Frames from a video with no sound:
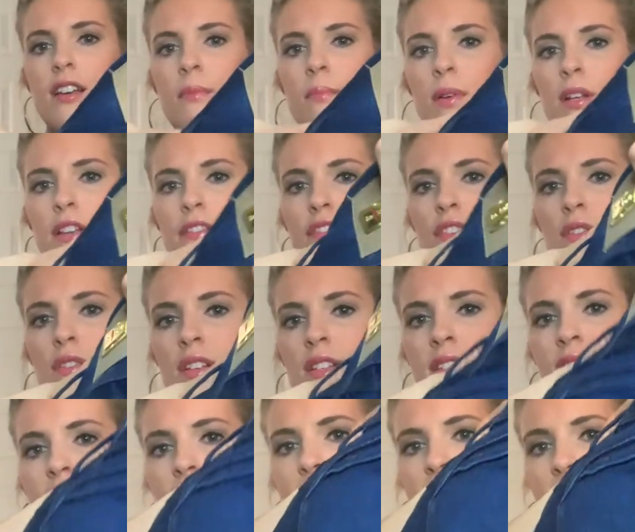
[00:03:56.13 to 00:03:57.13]
but if you
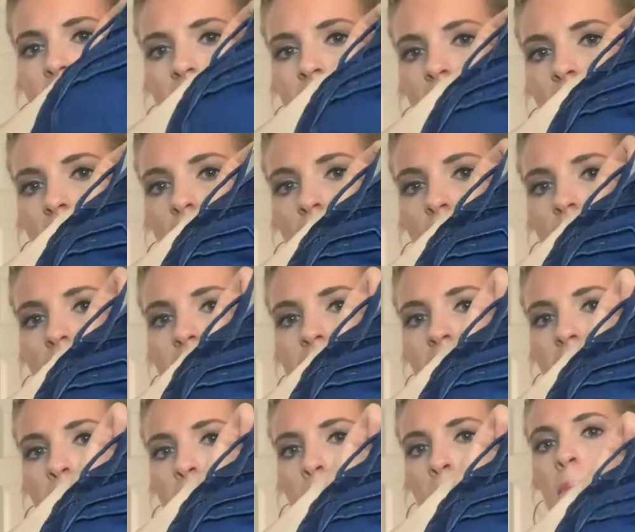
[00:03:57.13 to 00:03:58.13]
can see, there is
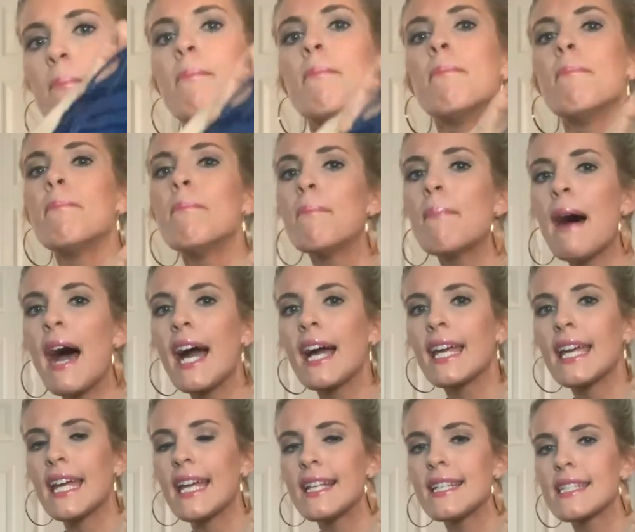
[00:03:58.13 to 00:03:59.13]
a
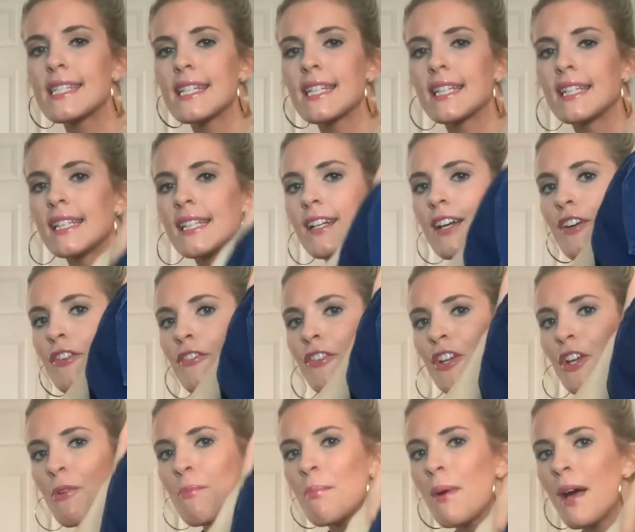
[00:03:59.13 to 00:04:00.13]
pocket for your